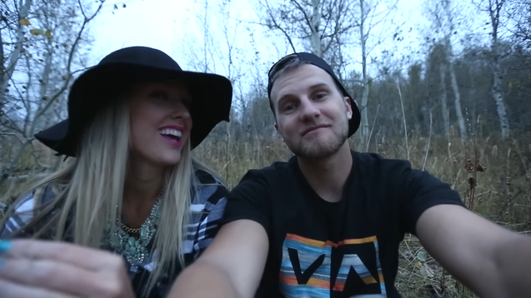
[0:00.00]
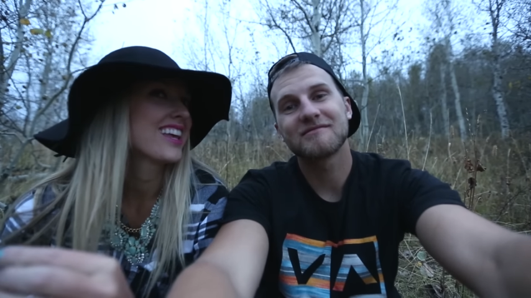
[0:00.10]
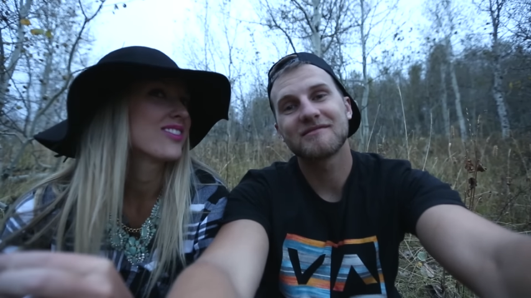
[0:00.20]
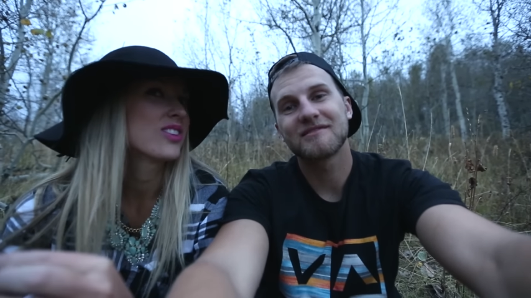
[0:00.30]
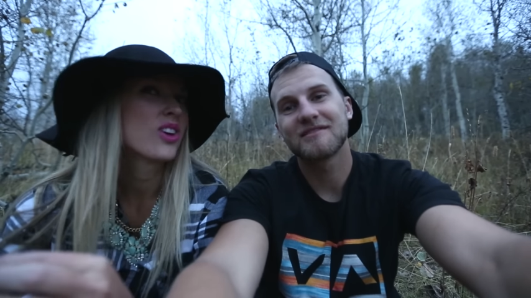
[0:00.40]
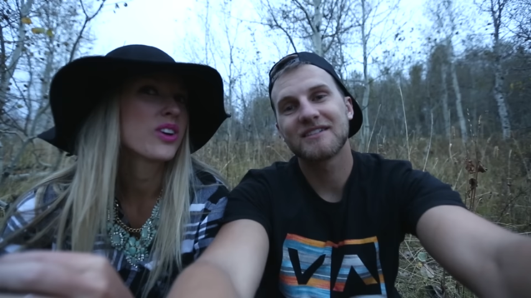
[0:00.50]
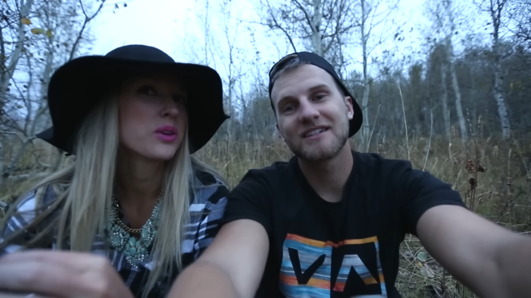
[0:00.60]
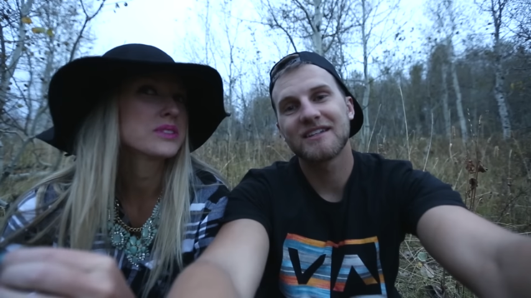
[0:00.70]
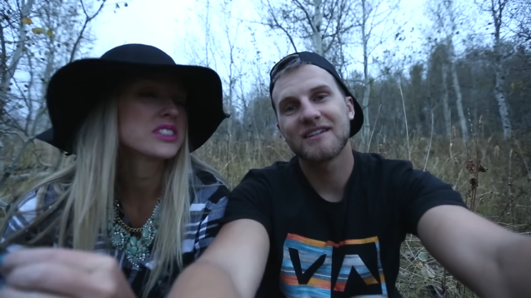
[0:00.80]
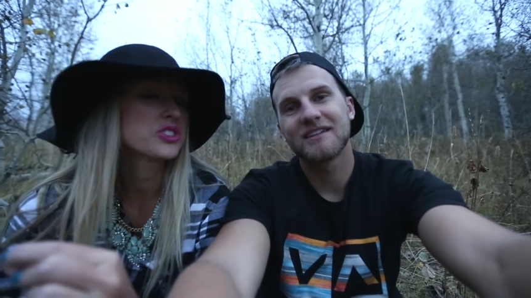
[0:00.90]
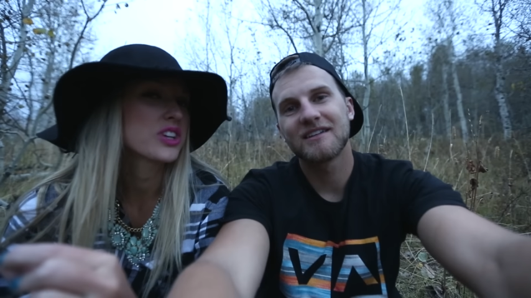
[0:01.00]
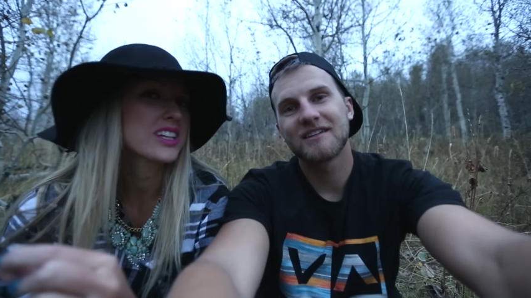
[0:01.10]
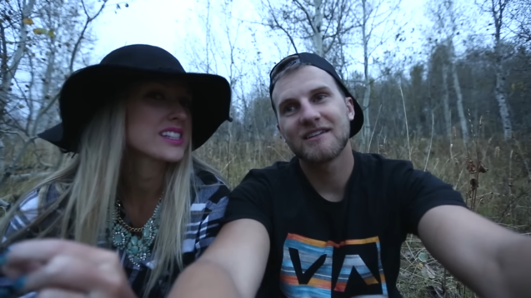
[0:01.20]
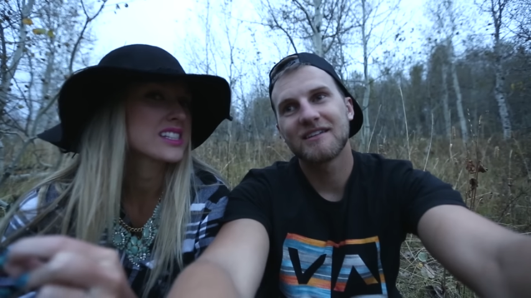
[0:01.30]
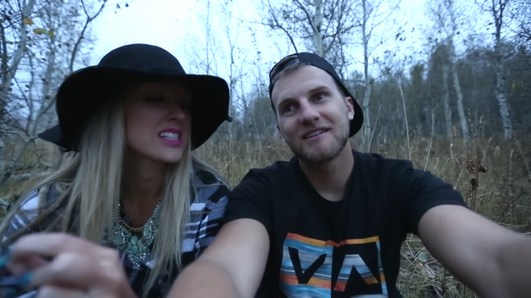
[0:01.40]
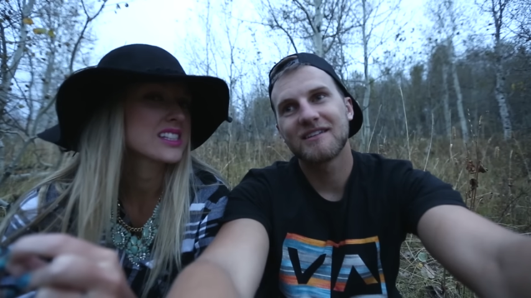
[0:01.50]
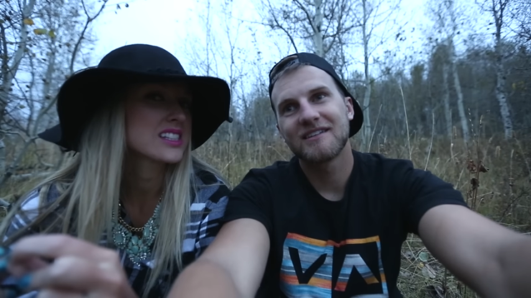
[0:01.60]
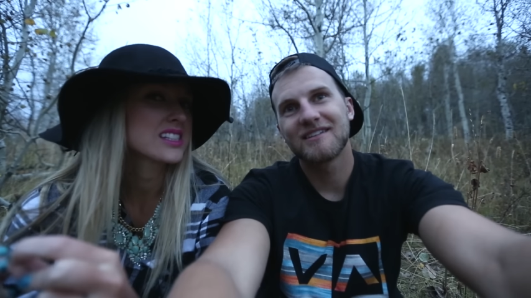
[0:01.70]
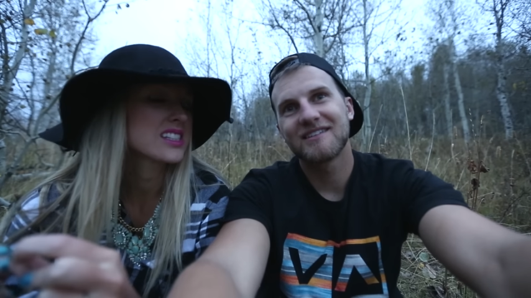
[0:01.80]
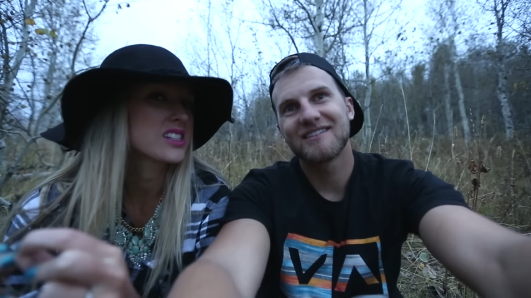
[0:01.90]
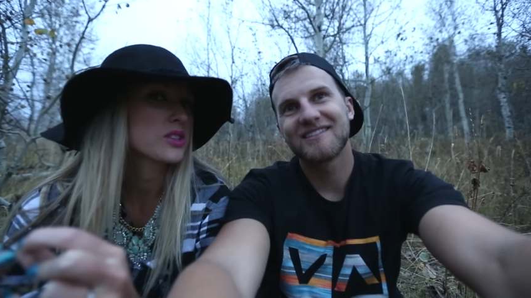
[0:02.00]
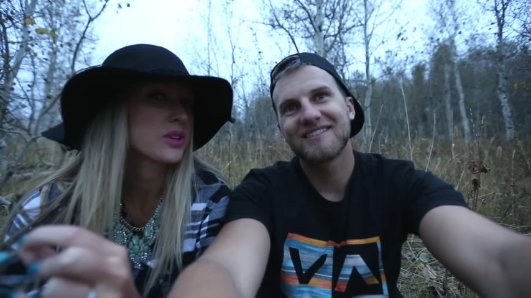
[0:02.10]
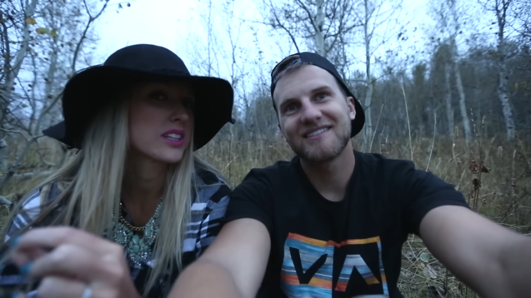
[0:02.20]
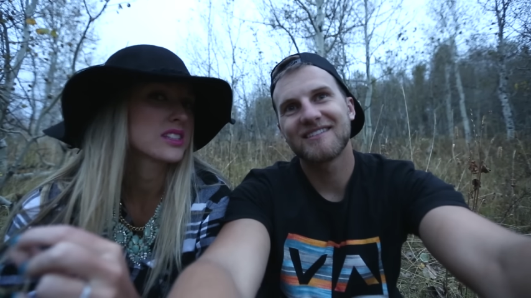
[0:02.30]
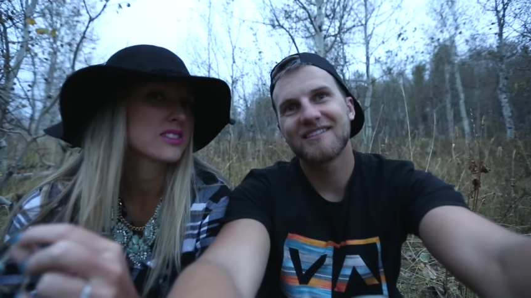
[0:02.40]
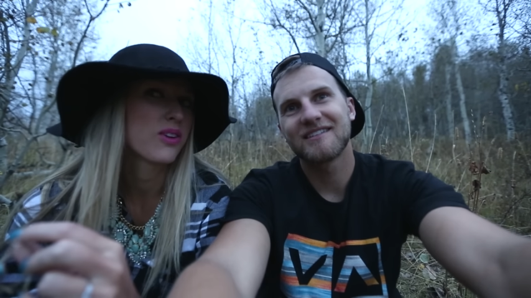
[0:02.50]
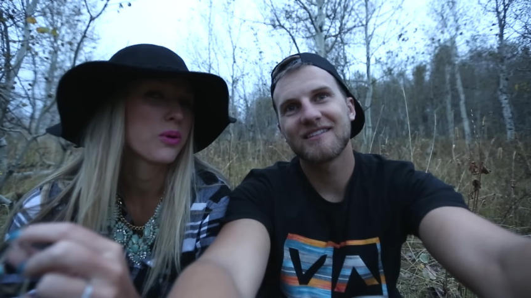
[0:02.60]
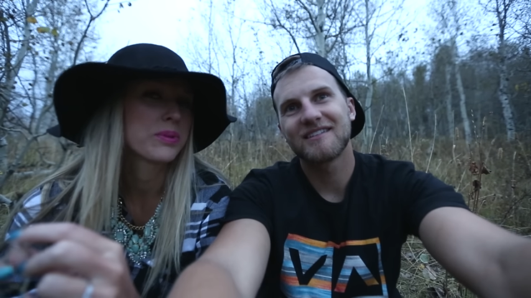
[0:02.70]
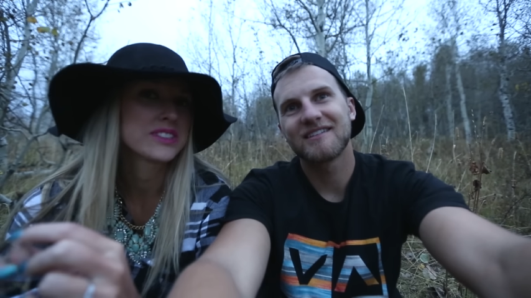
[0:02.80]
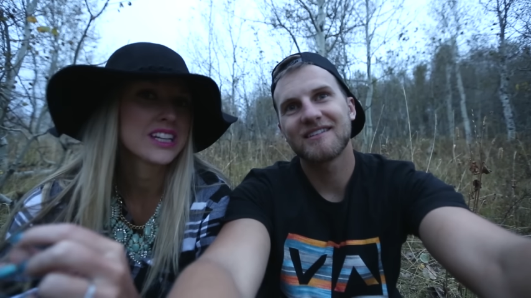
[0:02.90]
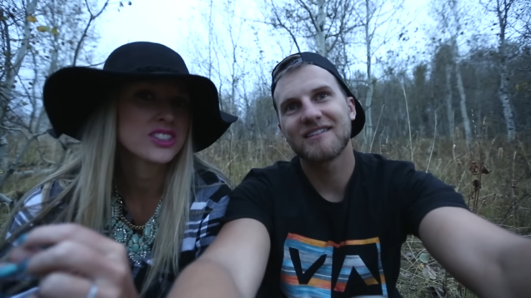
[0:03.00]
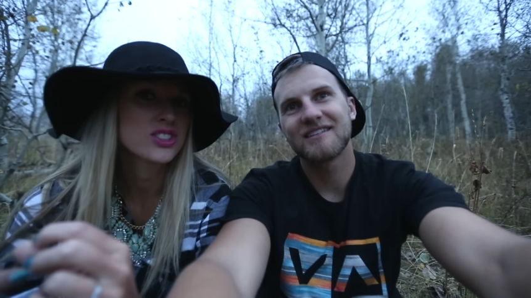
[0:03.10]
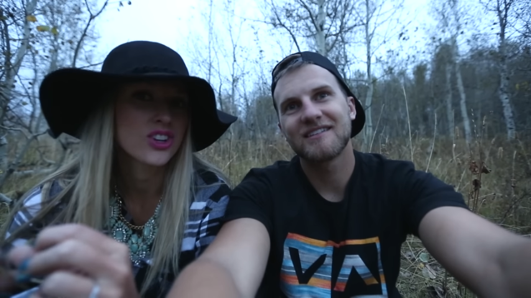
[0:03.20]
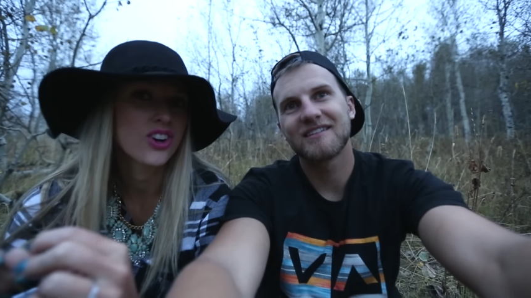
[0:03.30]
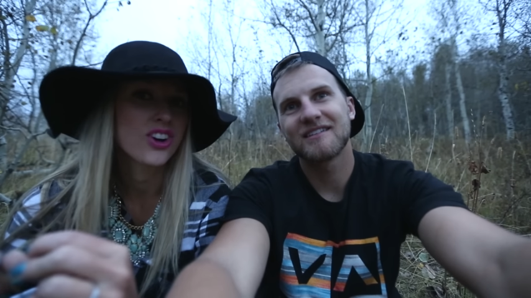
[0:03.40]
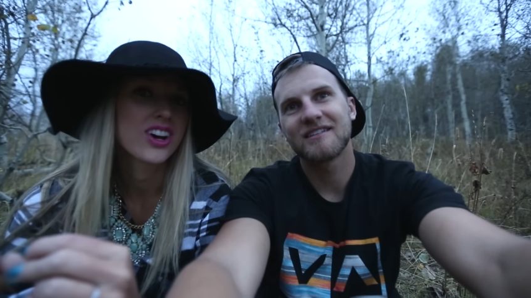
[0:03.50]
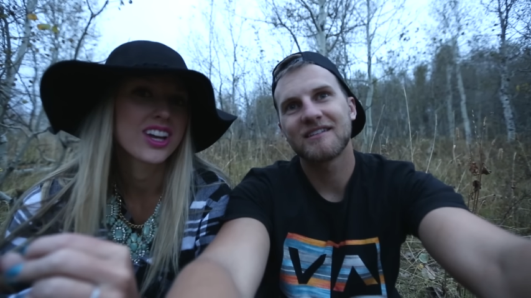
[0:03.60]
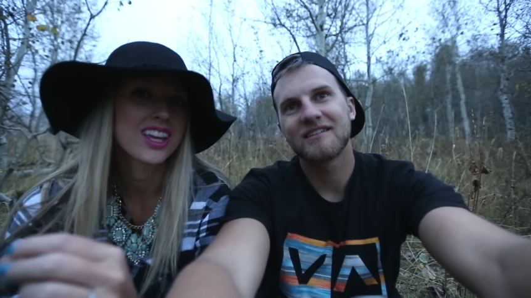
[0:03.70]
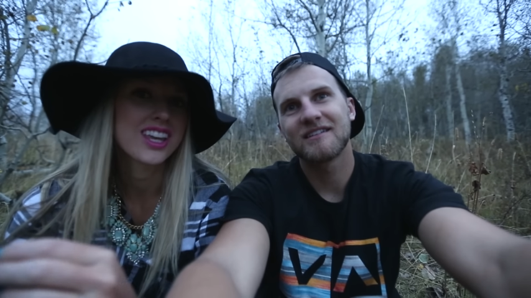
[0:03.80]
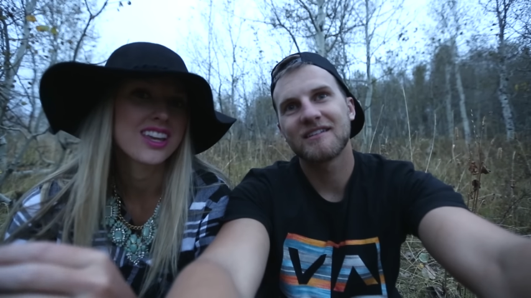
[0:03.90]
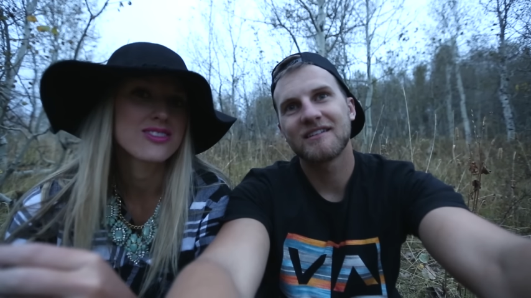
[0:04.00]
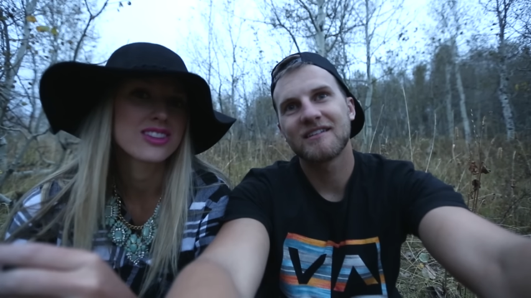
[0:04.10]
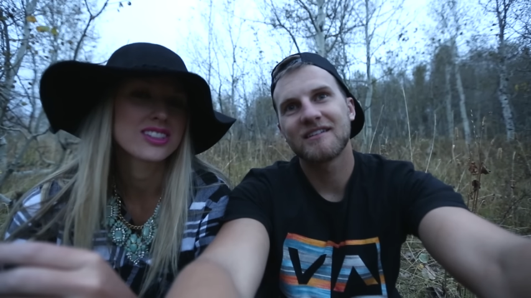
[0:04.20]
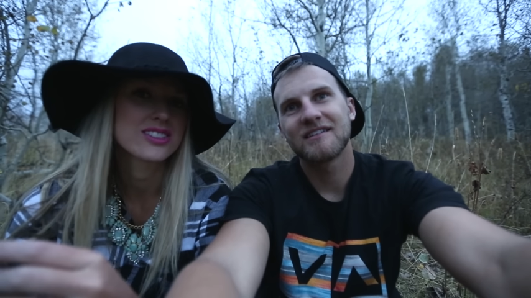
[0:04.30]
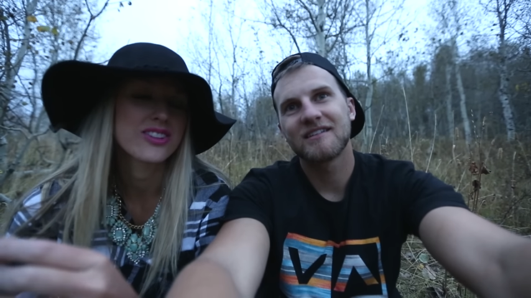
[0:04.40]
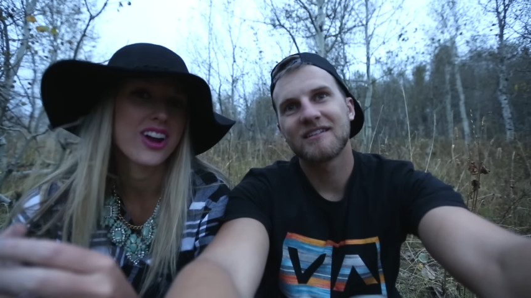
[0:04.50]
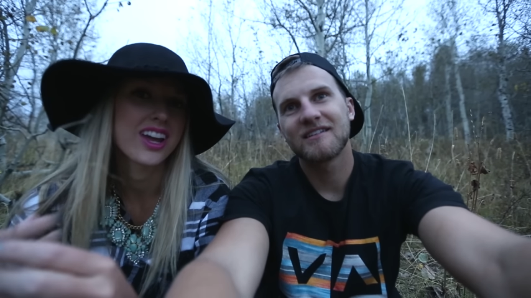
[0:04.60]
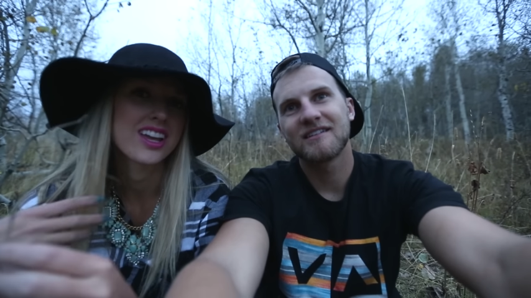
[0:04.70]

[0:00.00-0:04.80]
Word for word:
Speaker 1: yeah, even though he wasn't dressed his, to his full potential, he looked great.